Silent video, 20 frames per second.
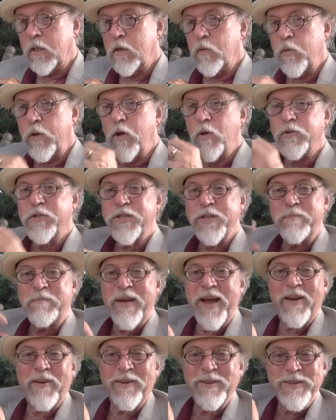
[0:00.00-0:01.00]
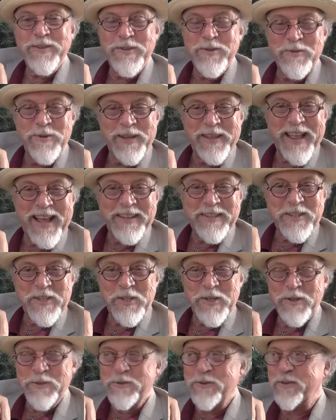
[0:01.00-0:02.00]
We don't see parents doing that to
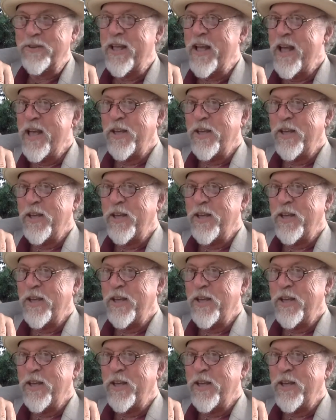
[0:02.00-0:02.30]
children.